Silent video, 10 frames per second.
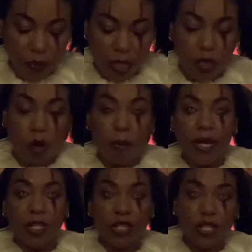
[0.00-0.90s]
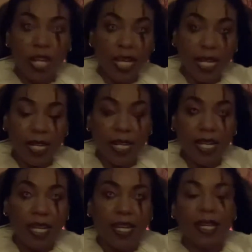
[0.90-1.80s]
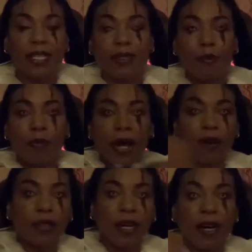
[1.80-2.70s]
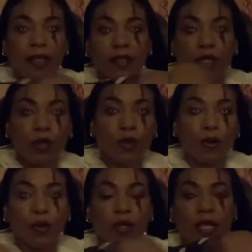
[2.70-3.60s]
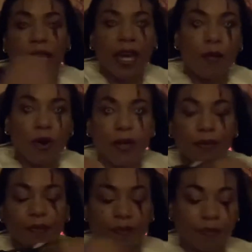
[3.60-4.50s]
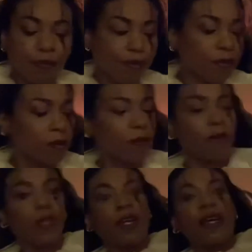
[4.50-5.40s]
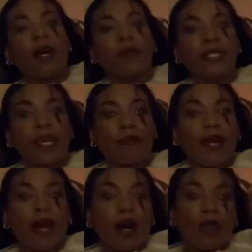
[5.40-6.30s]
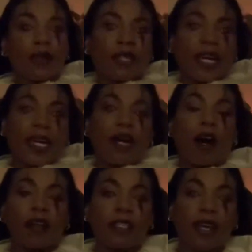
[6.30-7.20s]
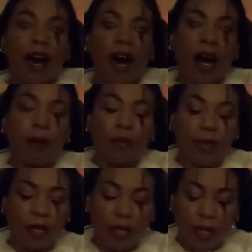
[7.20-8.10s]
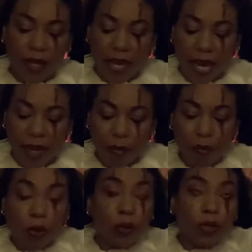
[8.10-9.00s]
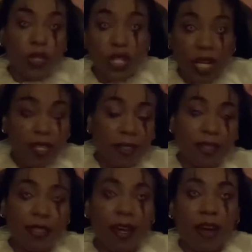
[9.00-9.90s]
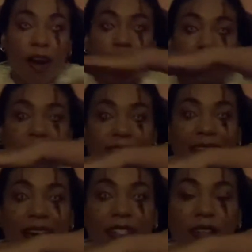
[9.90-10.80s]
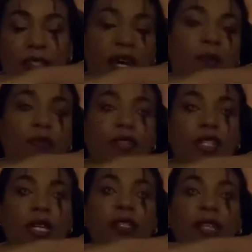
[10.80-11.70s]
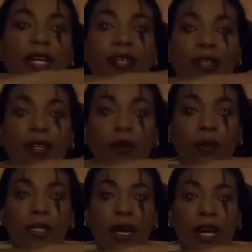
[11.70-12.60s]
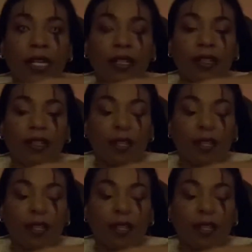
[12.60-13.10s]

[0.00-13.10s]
So my shin is parallel to the camera. I'm gonna take my other leg on top, and both shins are stacked on top of each other like an equal sign,